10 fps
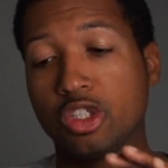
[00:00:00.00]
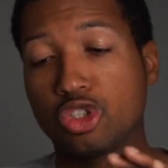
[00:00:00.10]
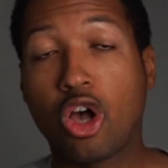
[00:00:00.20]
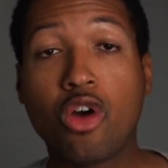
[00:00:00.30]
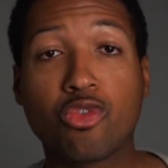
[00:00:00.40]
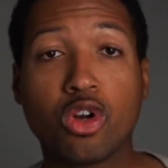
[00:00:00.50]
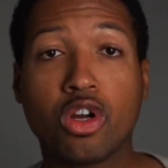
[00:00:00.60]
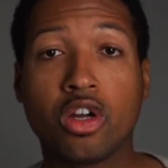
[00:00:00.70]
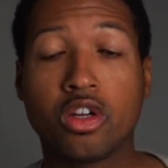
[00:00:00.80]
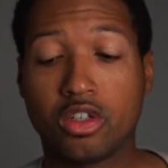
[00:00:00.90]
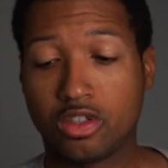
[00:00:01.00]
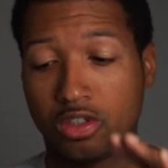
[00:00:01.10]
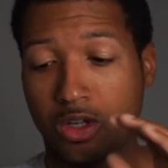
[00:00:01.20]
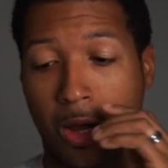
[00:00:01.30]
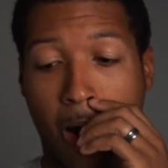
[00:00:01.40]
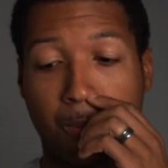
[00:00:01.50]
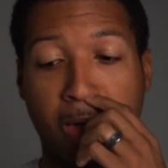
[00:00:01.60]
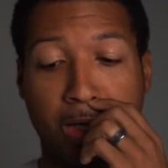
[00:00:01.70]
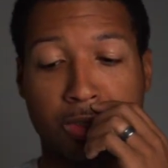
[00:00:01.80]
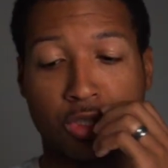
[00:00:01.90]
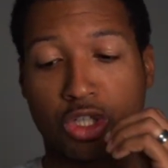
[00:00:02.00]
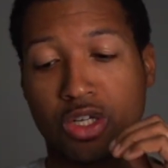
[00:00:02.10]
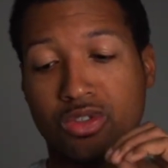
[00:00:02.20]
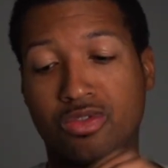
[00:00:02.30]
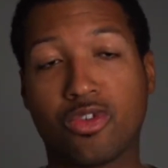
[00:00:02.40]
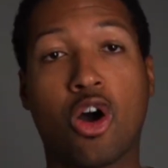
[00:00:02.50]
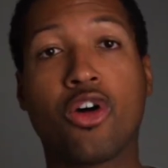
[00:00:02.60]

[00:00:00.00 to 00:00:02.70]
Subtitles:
Software updates in terms of